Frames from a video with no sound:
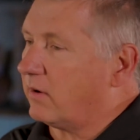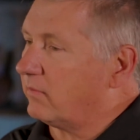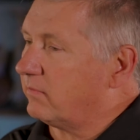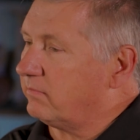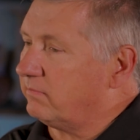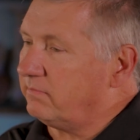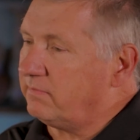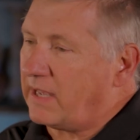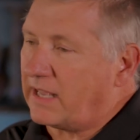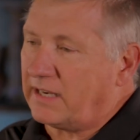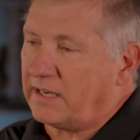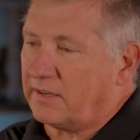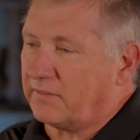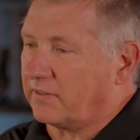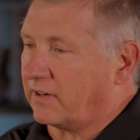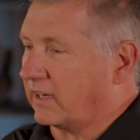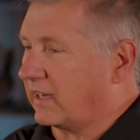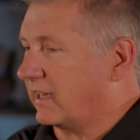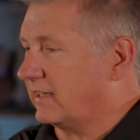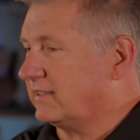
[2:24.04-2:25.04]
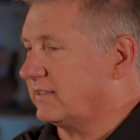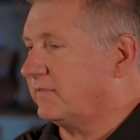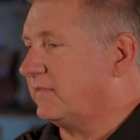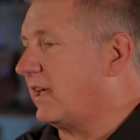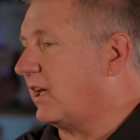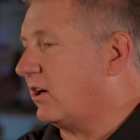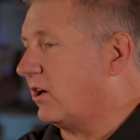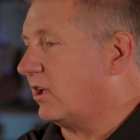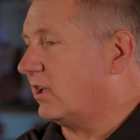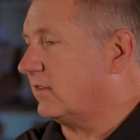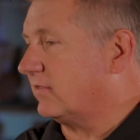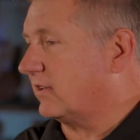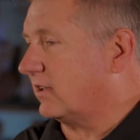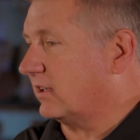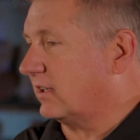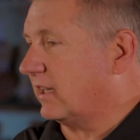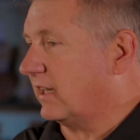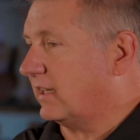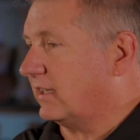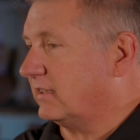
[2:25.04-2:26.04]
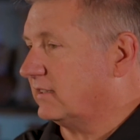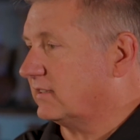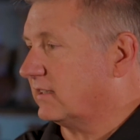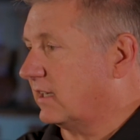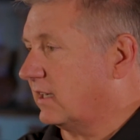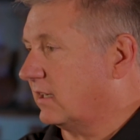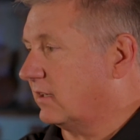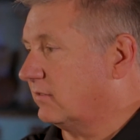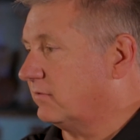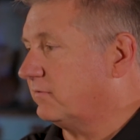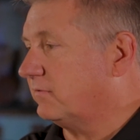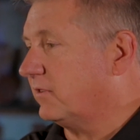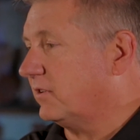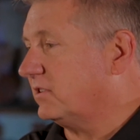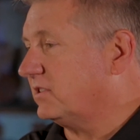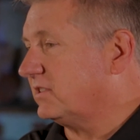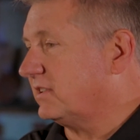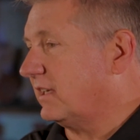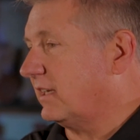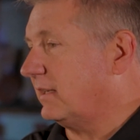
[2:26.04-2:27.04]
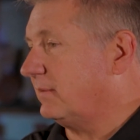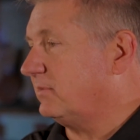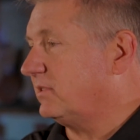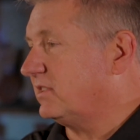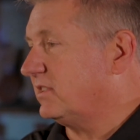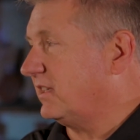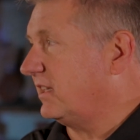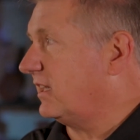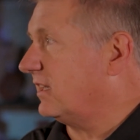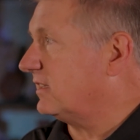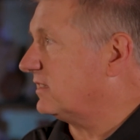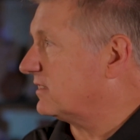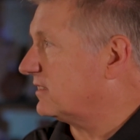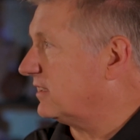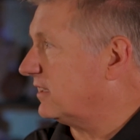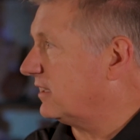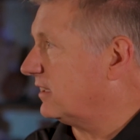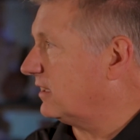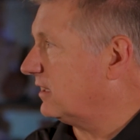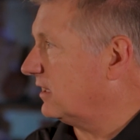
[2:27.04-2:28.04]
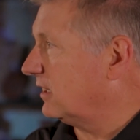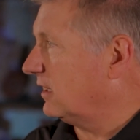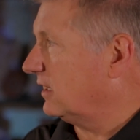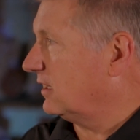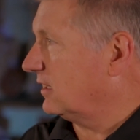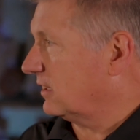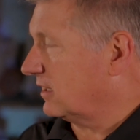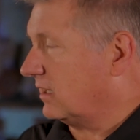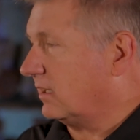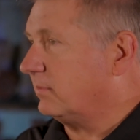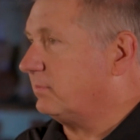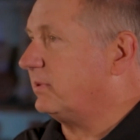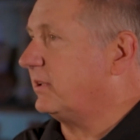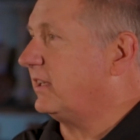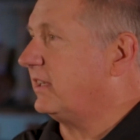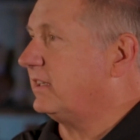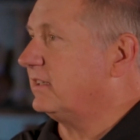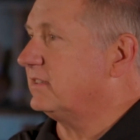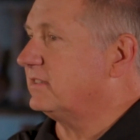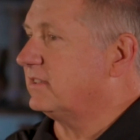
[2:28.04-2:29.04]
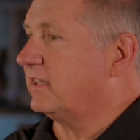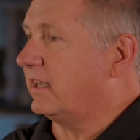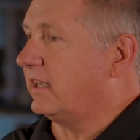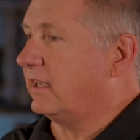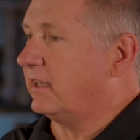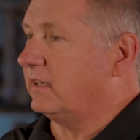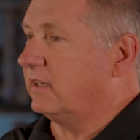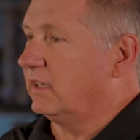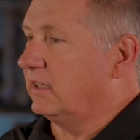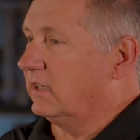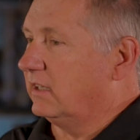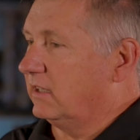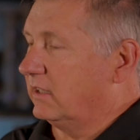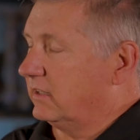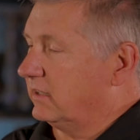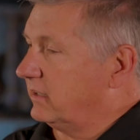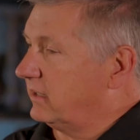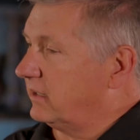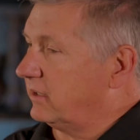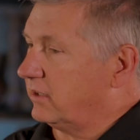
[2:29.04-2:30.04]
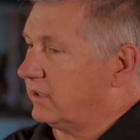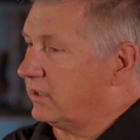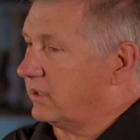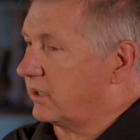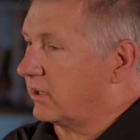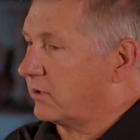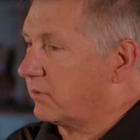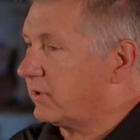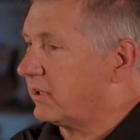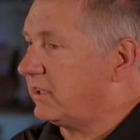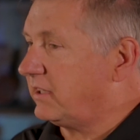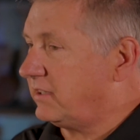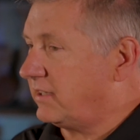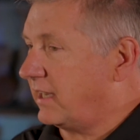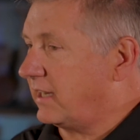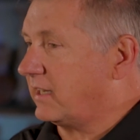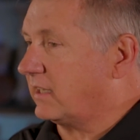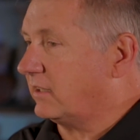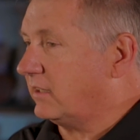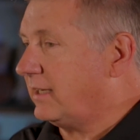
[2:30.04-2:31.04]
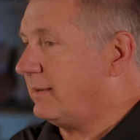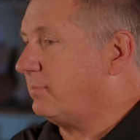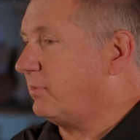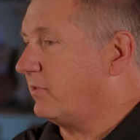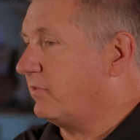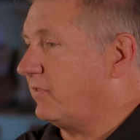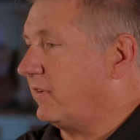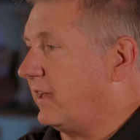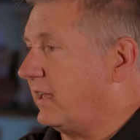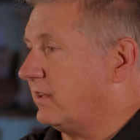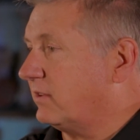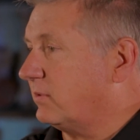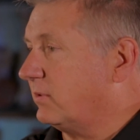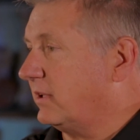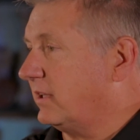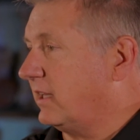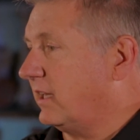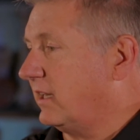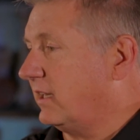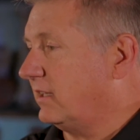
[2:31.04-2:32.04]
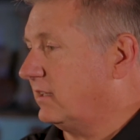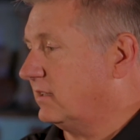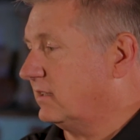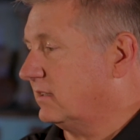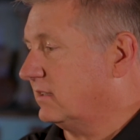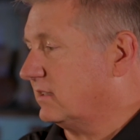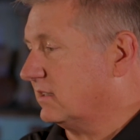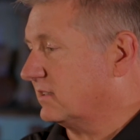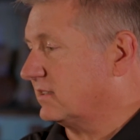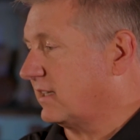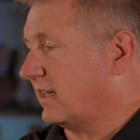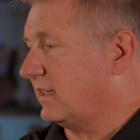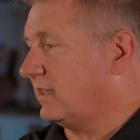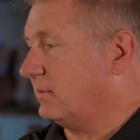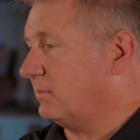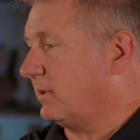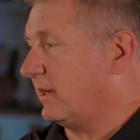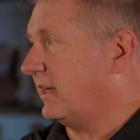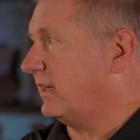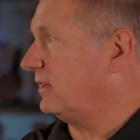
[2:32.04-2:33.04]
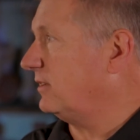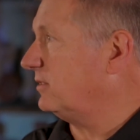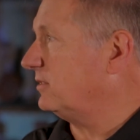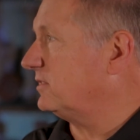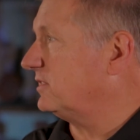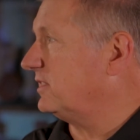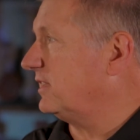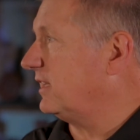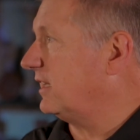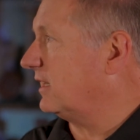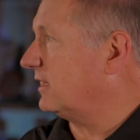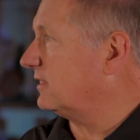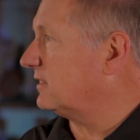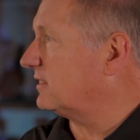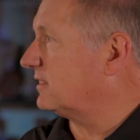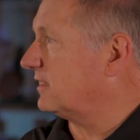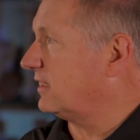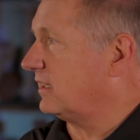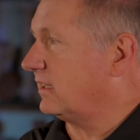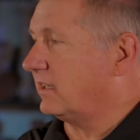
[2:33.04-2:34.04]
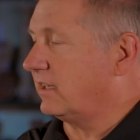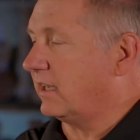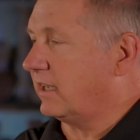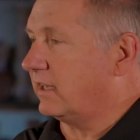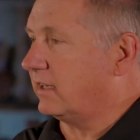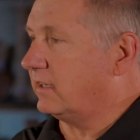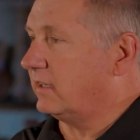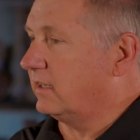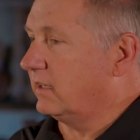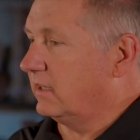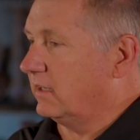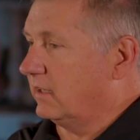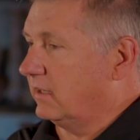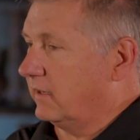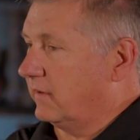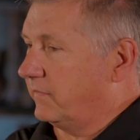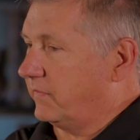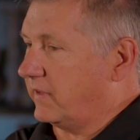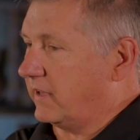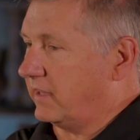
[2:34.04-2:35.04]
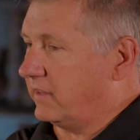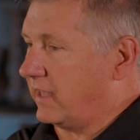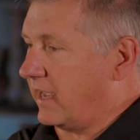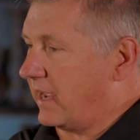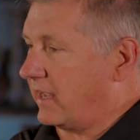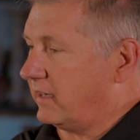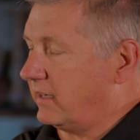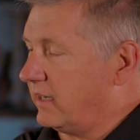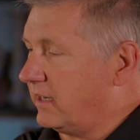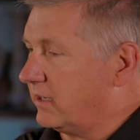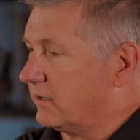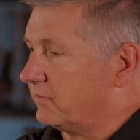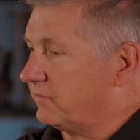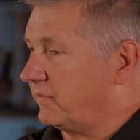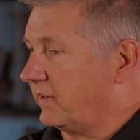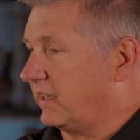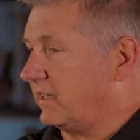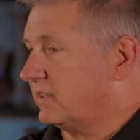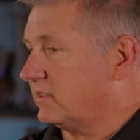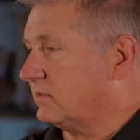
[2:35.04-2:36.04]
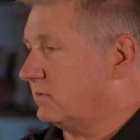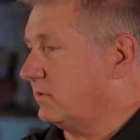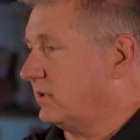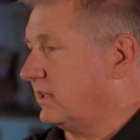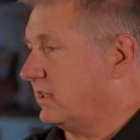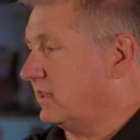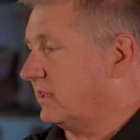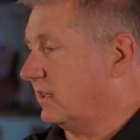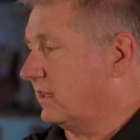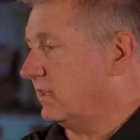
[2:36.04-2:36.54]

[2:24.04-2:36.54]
many of our guys, if not all of our guys, are first-time CNC companies, and you know, they really take a leap of faith when they decide to buy a new CNC, and that interface with,